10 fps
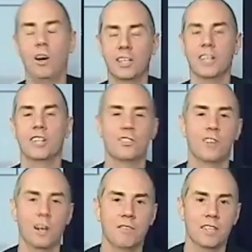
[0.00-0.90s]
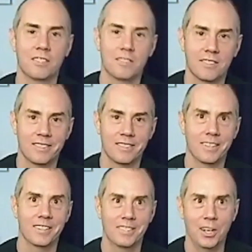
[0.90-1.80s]
of the service
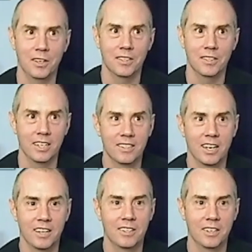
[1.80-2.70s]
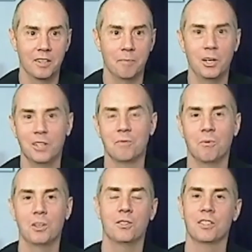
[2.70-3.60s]
sells it, not the bells and
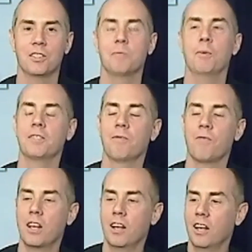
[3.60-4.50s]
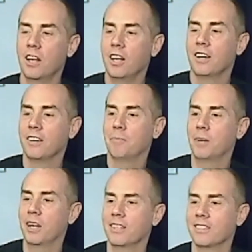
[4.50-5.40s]
whistles as much.
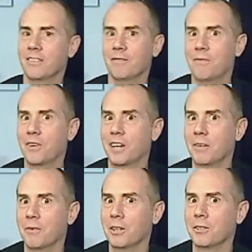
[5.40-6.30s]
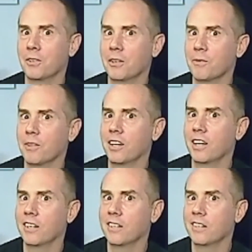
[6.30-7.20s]
But forgot where I was going with that.
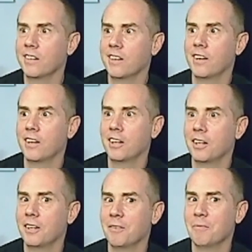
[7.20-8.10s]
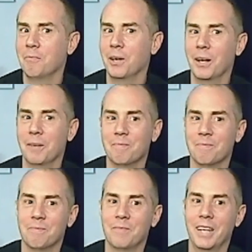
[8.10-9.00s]
But yeah,